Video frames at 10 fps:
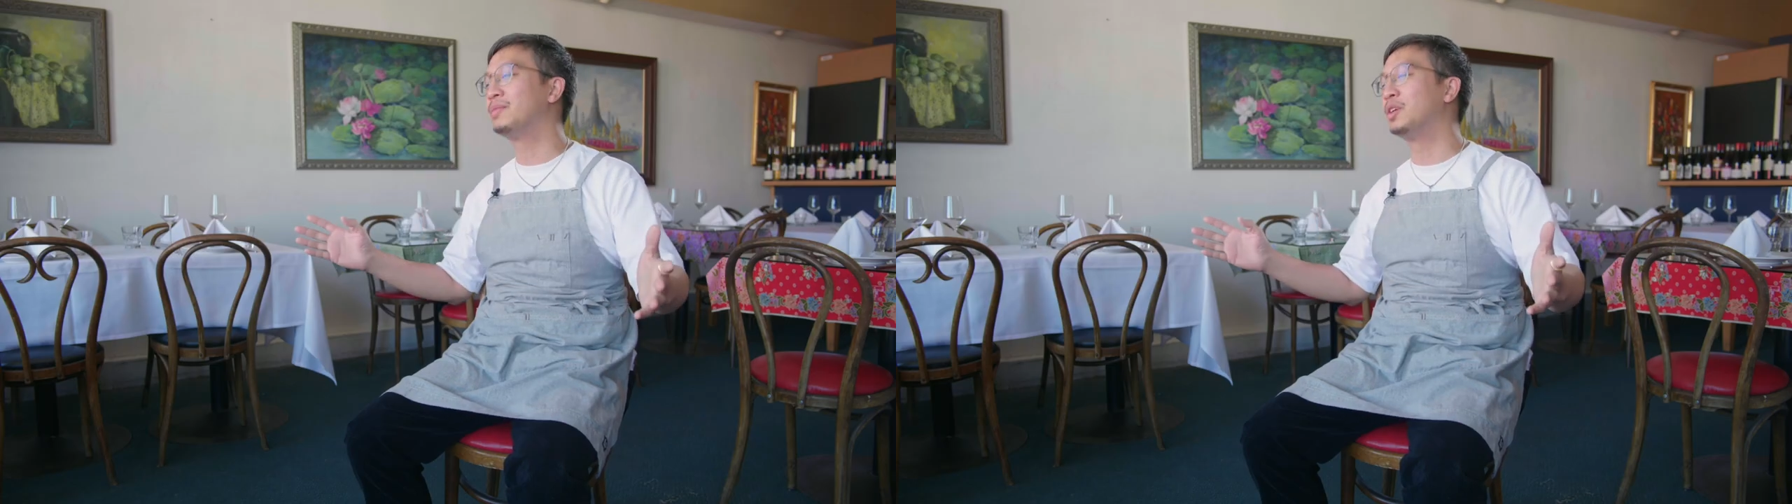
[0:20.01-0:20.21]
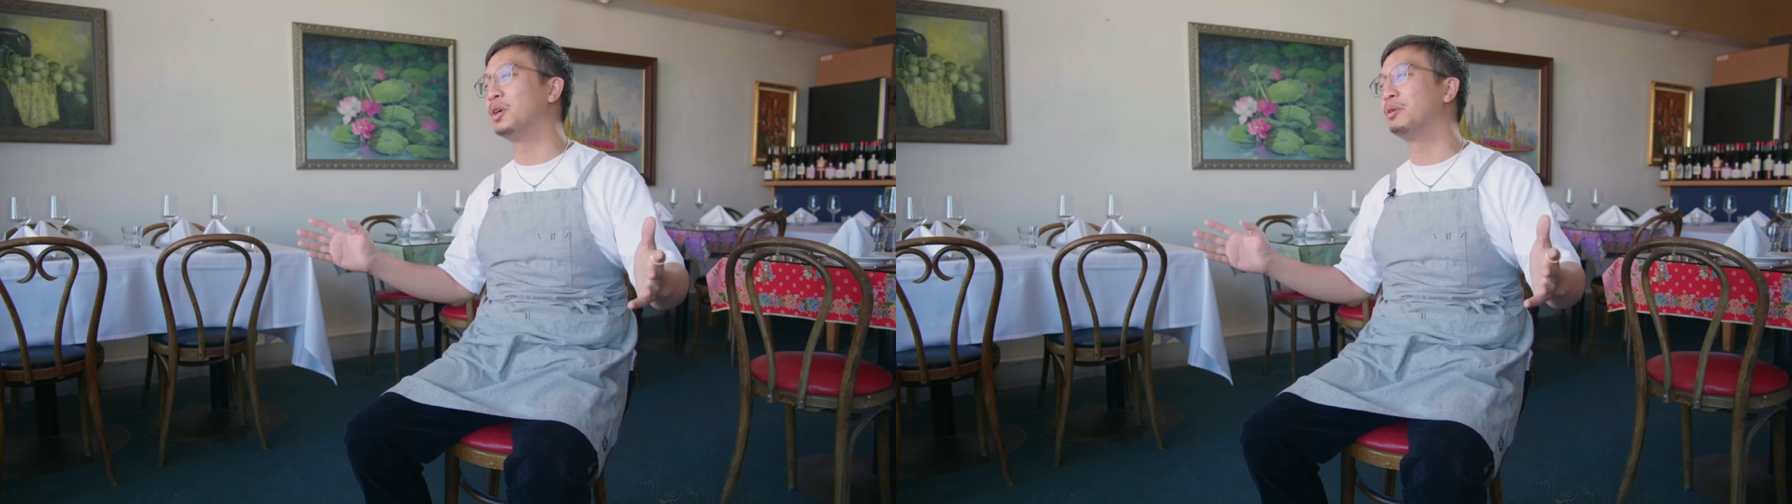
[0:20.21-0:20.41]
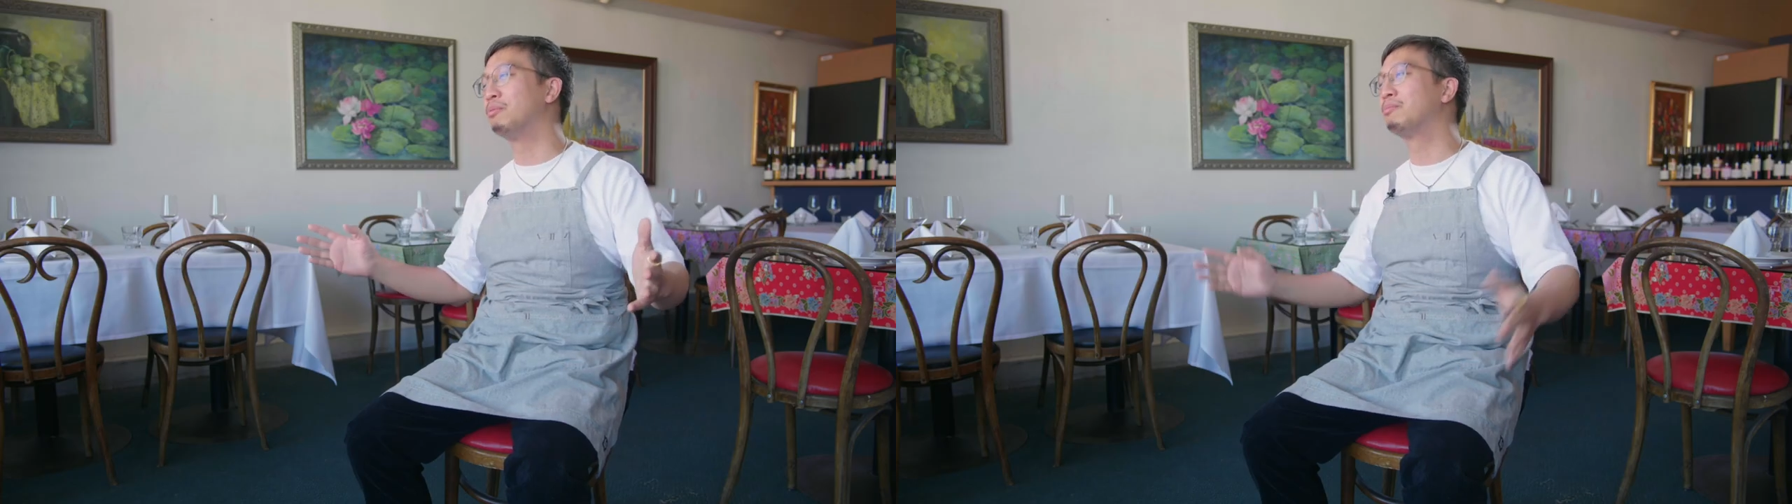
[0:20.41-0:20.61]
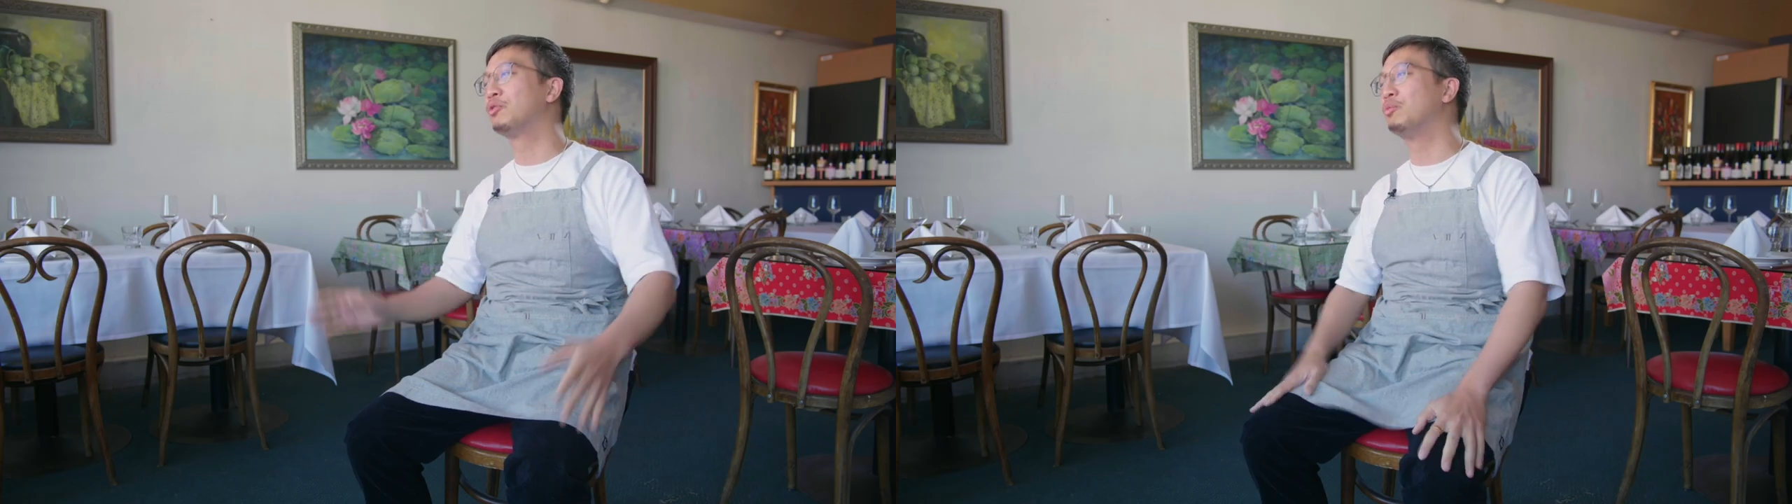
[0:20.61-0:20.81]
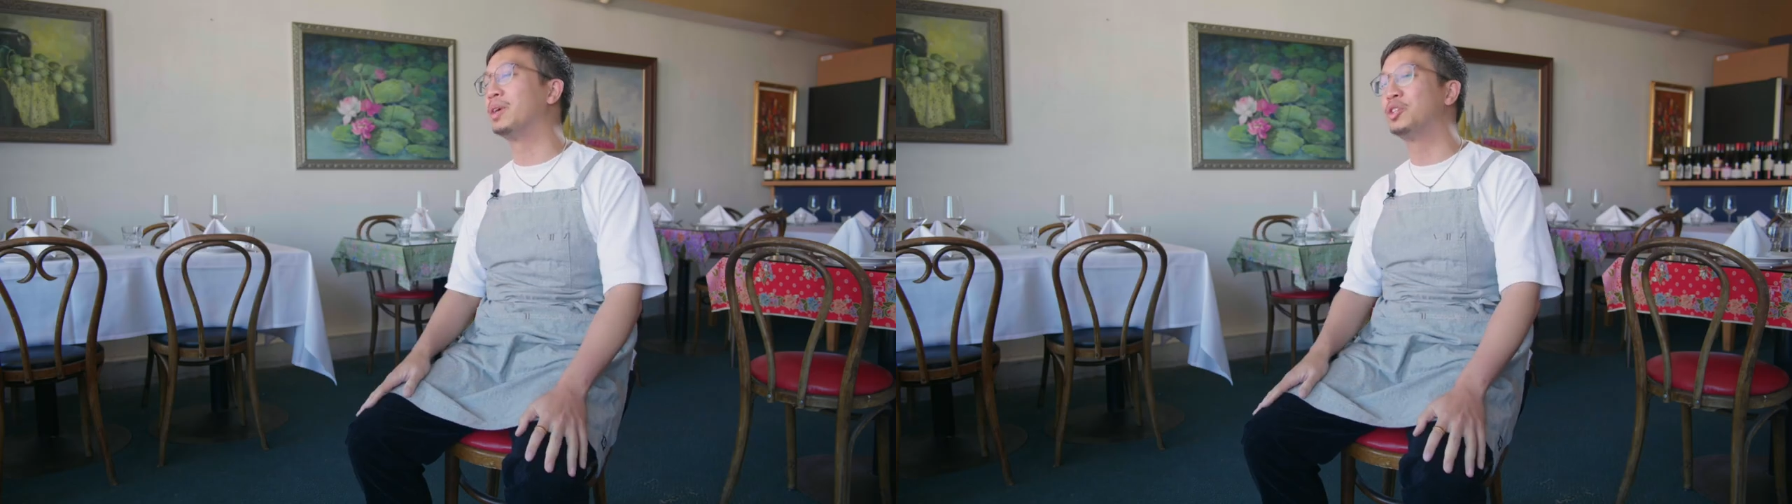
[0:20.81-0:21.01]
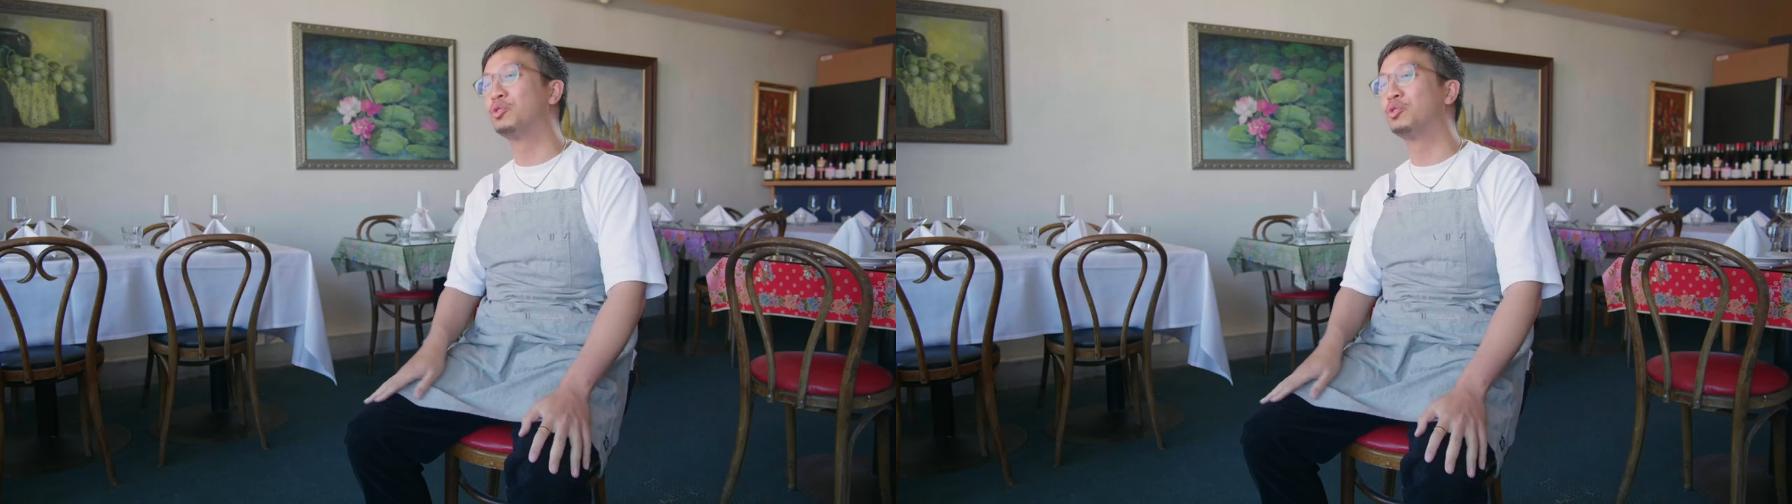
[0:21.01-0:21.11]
you know, through my